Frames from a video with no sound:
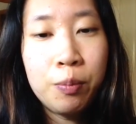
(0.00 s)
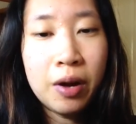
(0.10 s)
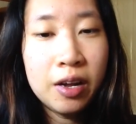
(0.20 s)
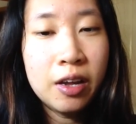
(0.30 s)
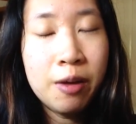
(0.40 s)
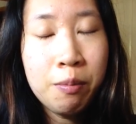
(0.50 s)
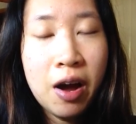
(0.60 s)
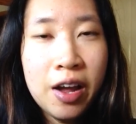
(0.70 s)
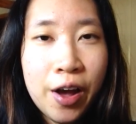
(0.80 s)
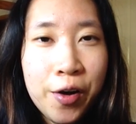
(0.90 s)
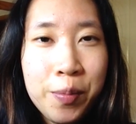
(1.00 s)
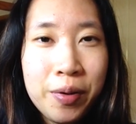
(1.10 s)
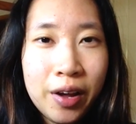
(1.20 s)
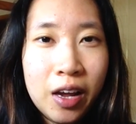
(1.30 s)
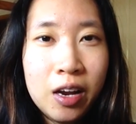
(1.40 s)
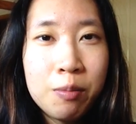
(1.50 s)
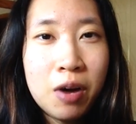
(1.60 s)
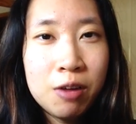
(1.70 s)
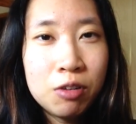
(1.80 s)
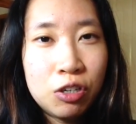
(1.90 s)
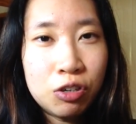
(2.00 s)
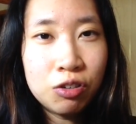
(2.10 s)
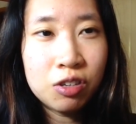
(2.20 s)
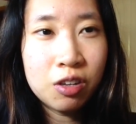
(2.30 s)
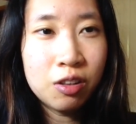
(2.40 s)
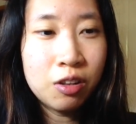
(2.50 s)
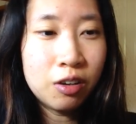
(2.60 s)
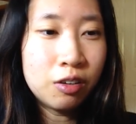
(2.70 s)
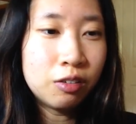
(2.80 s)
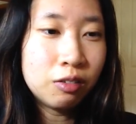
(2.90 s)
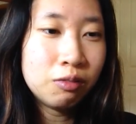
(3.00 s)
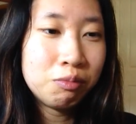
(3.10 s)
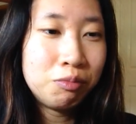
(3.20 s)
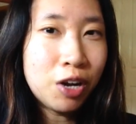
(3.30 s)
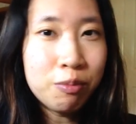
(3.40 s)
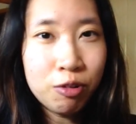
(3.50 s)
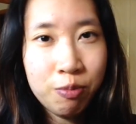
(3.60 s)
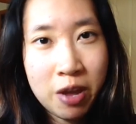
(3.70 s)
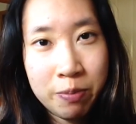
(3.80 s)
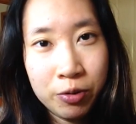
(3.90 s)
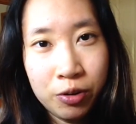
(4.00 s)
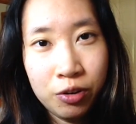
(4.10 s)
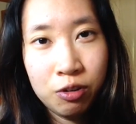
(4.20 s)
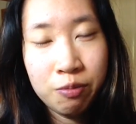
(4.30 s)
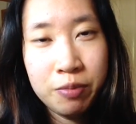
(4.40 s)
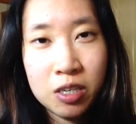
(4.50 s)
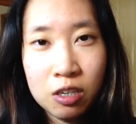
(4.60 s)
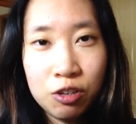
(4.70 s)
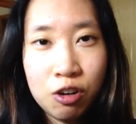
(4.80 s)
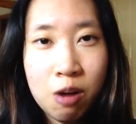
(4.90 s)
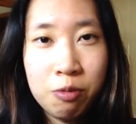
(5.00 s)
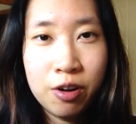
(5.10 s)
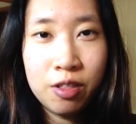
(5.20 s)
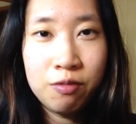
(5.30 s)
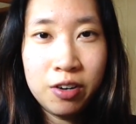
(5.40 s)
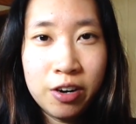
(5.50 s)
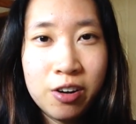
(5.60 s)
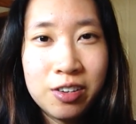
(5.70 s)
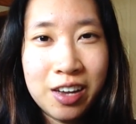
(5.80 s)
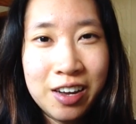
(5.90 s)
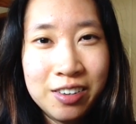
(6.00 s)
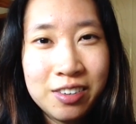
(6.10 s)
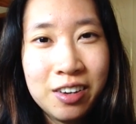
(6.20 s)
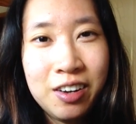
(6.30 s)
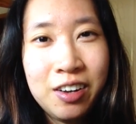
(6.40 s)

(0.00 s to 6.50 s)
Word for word: but it might help and it might reduce the number of people who could misinterpret the videos as